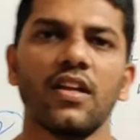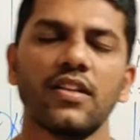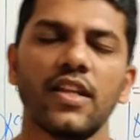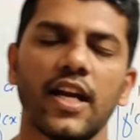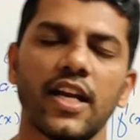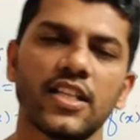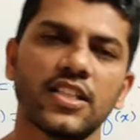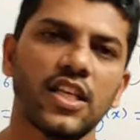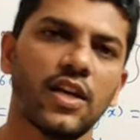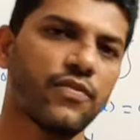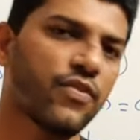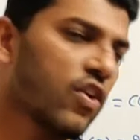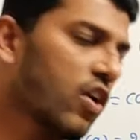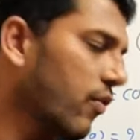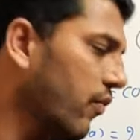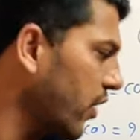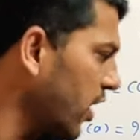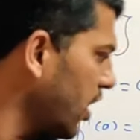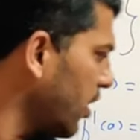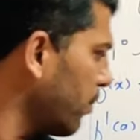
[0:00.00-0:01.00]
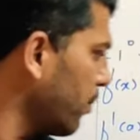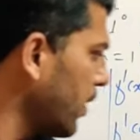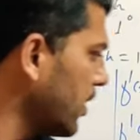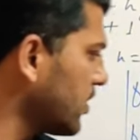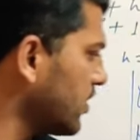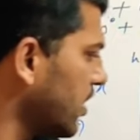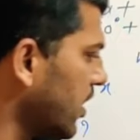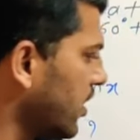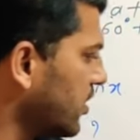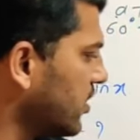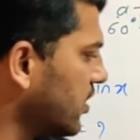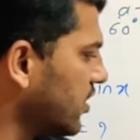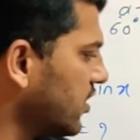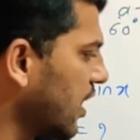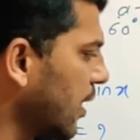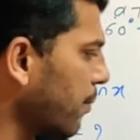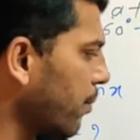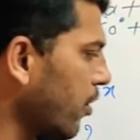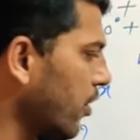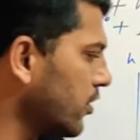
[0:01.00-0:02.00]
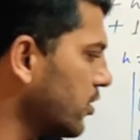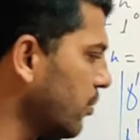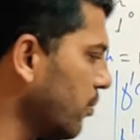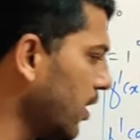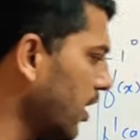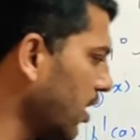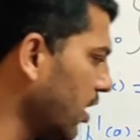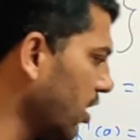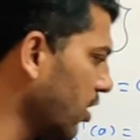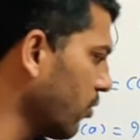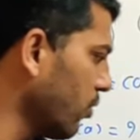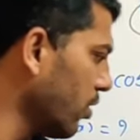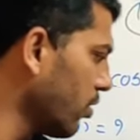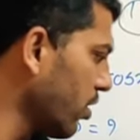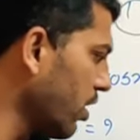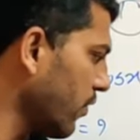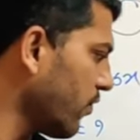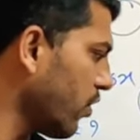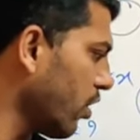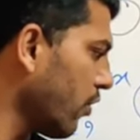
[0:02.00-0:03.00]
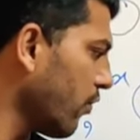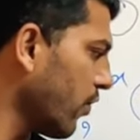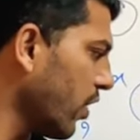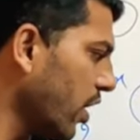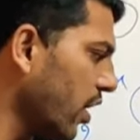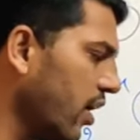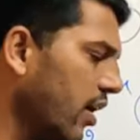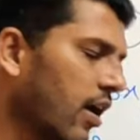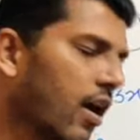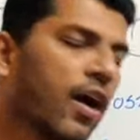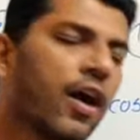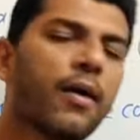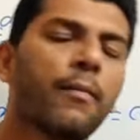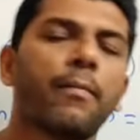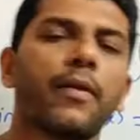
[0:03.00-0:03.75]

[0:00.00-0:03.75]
That is f of a plus h is approximately equal to f of a